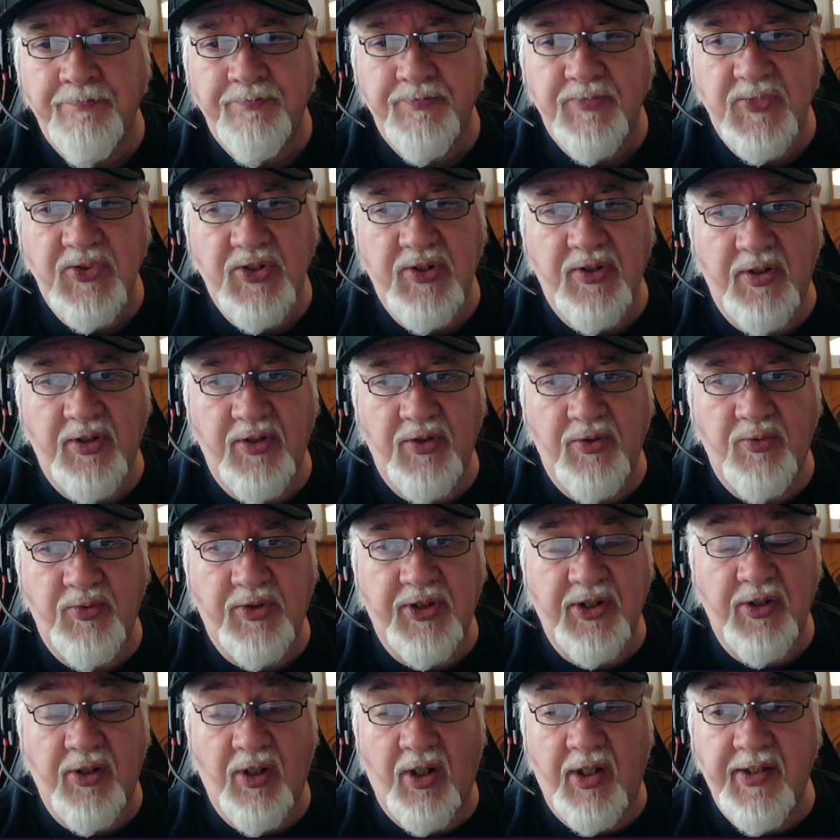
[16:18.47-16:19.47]
You
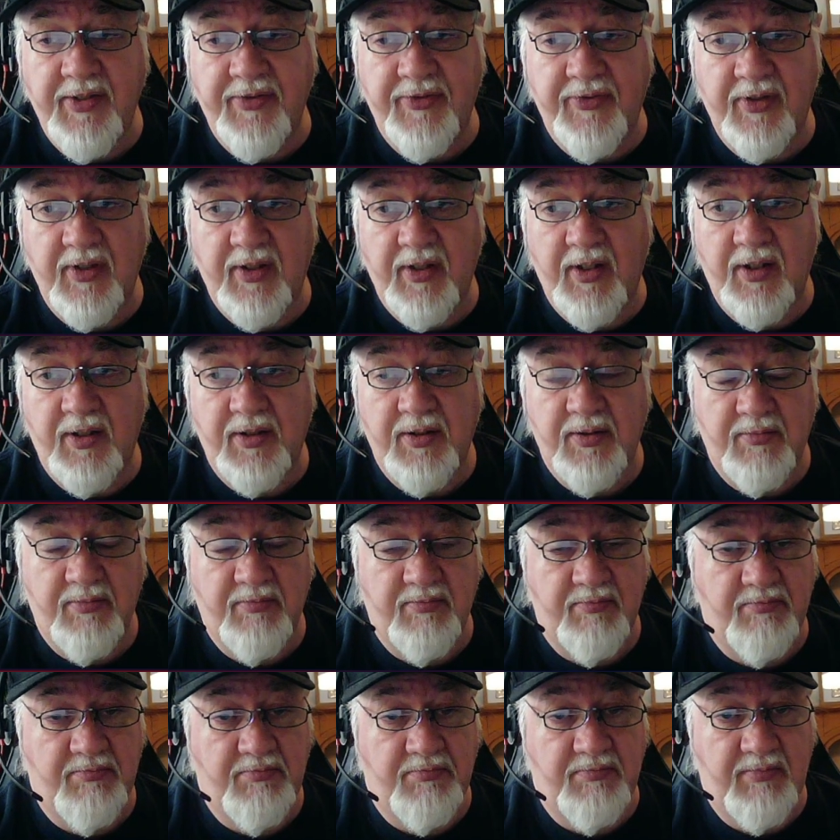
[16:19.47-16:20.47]
can either
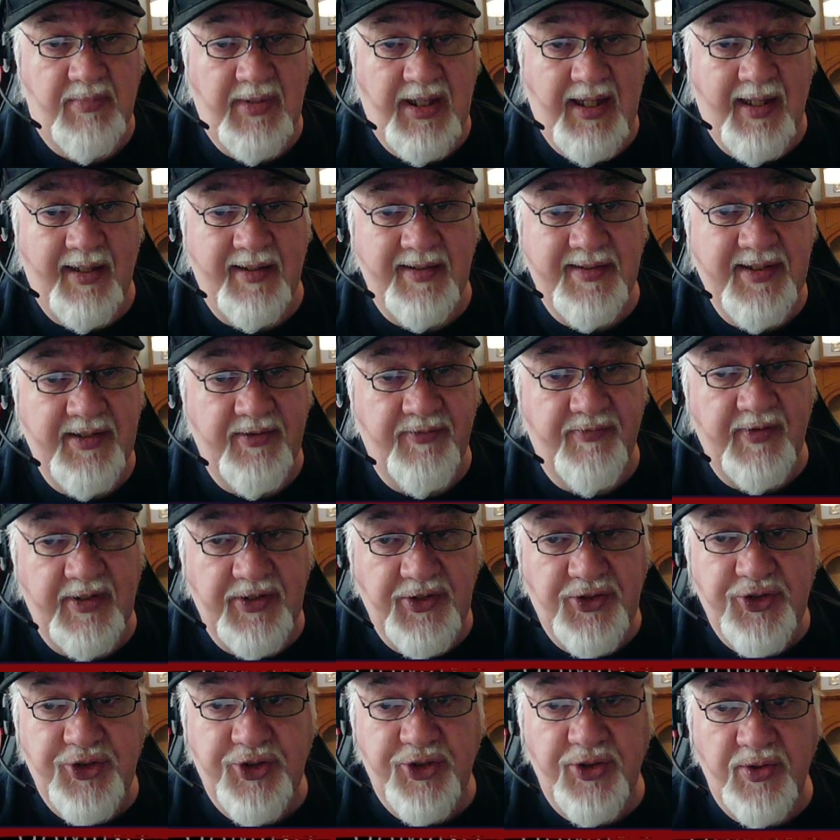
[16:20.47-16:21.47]
actively
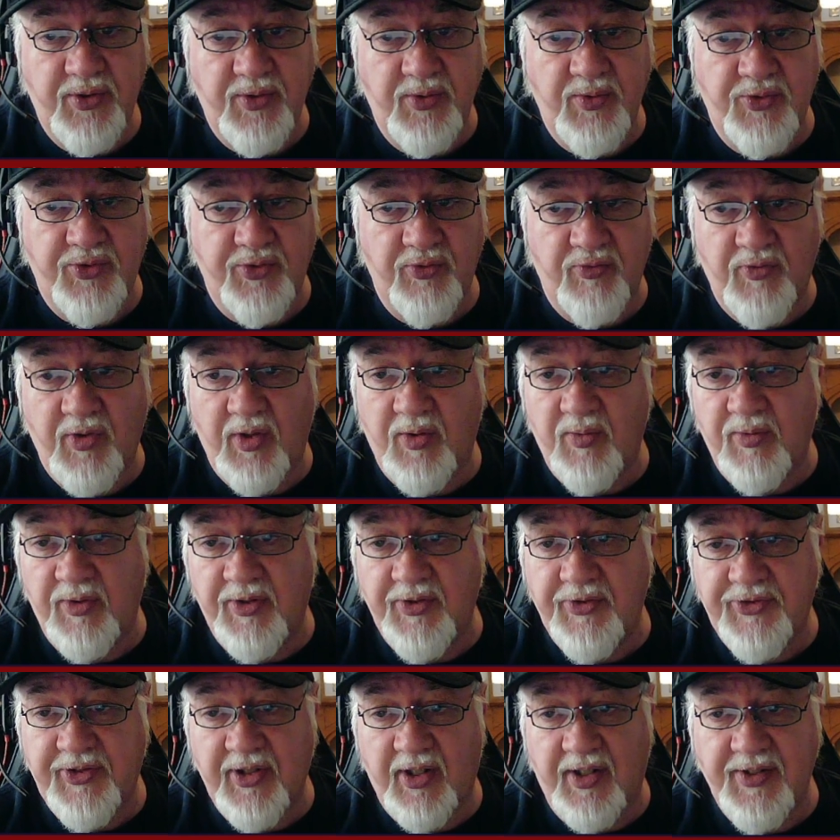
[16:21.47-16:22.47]
choose or roll
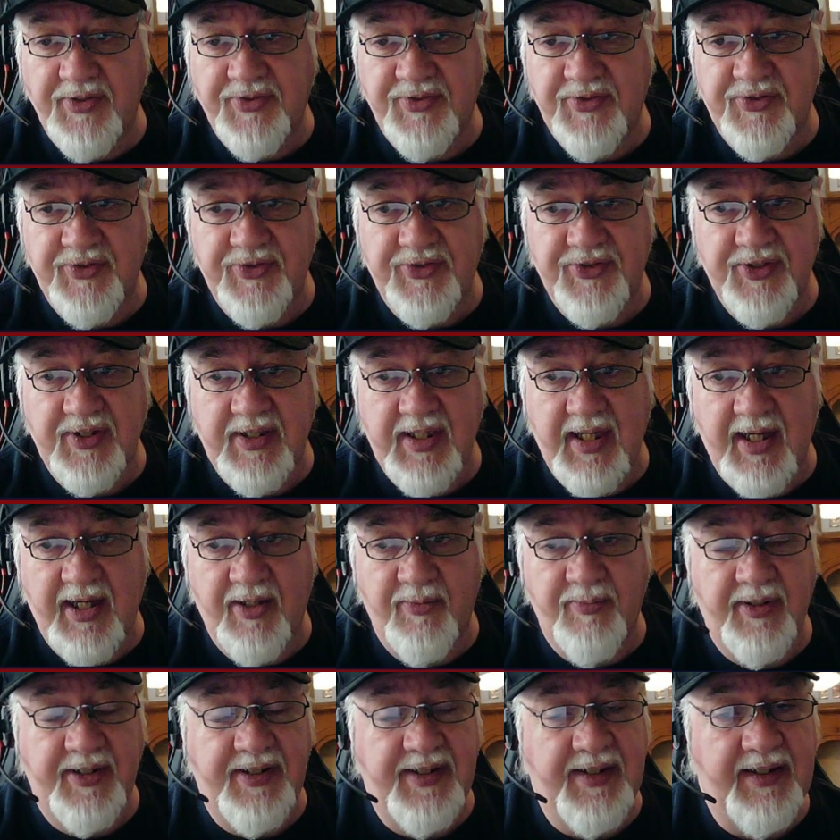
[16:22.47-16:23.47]
a dice to see how
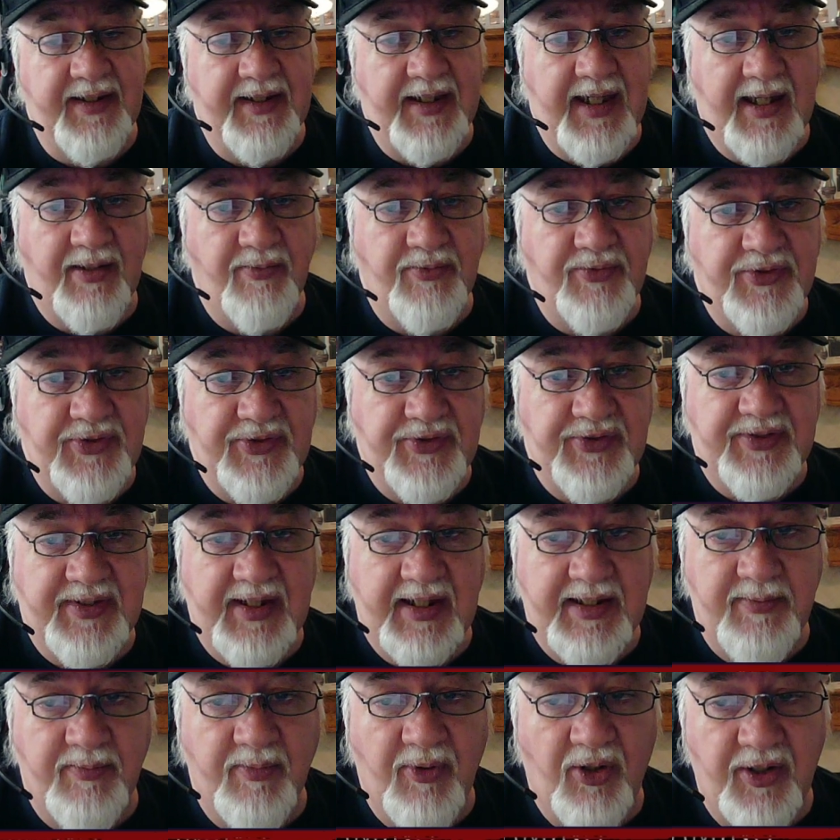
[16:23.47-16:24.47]
many encounters
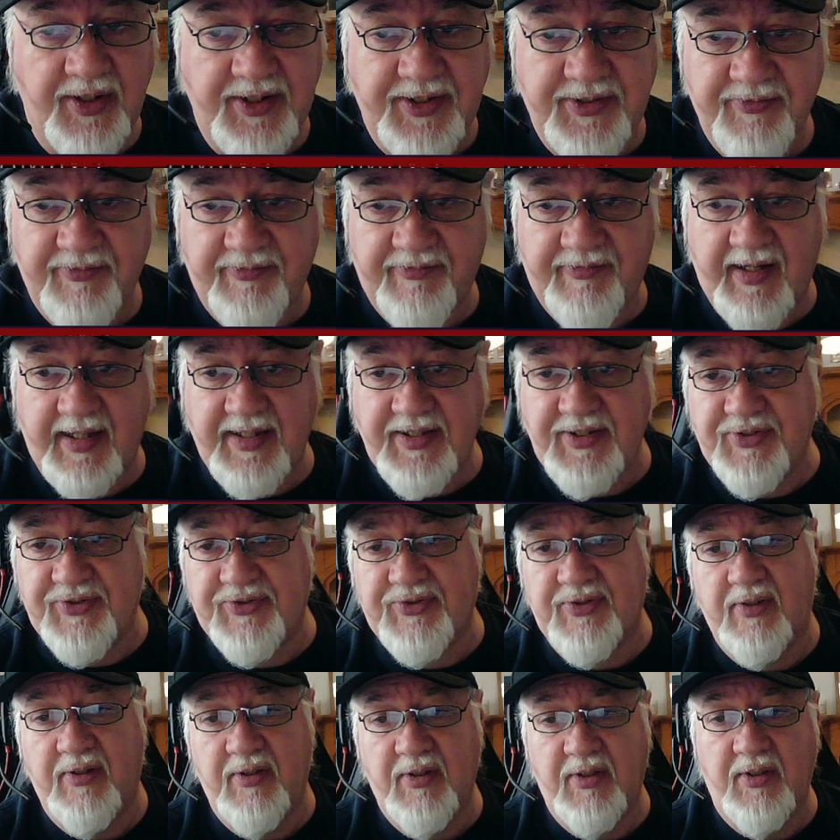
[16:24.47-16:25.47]
they might face
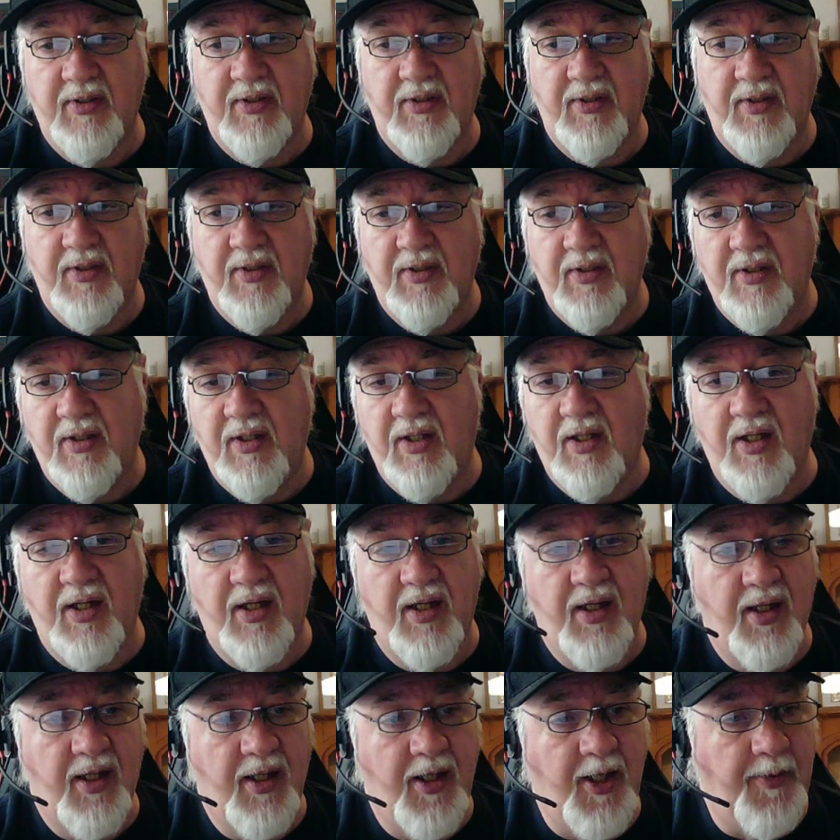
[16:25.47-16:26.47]

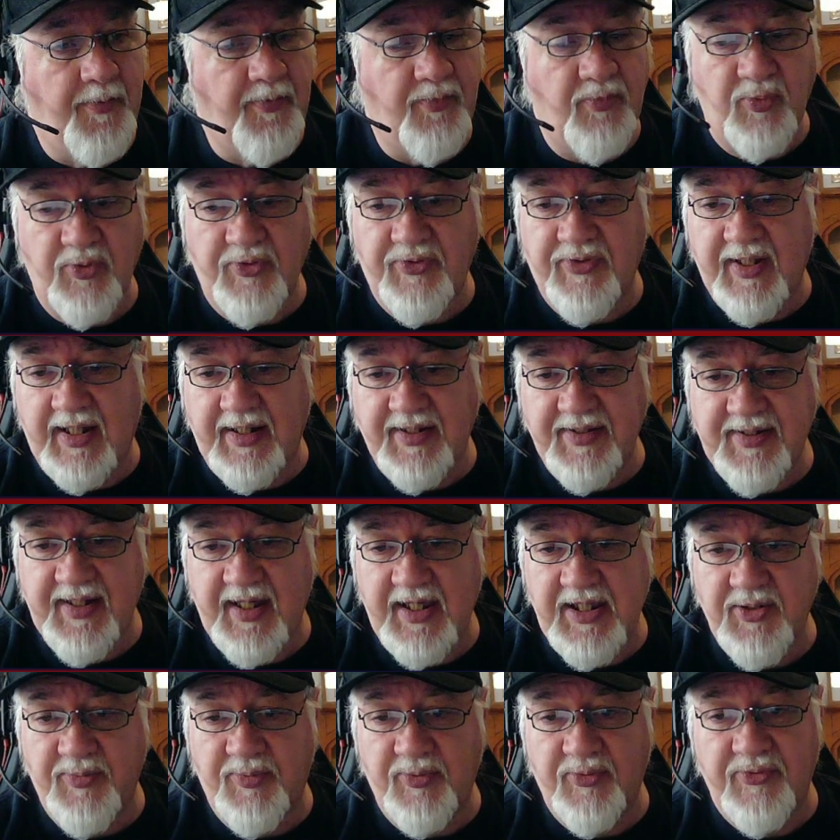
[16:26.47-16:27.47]
with that
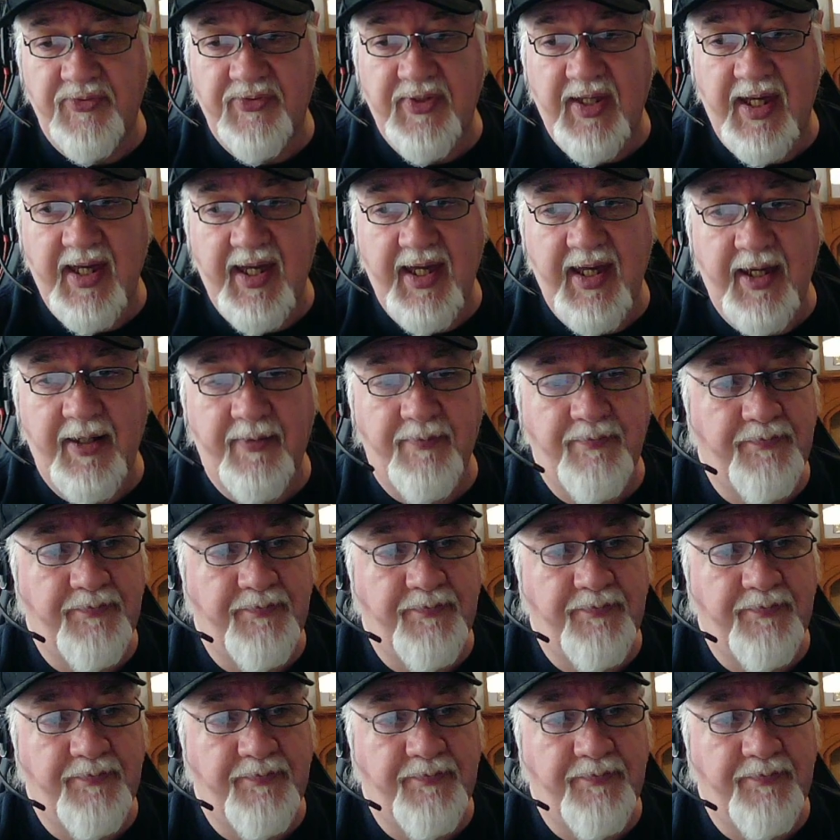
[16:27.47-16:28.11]
table there.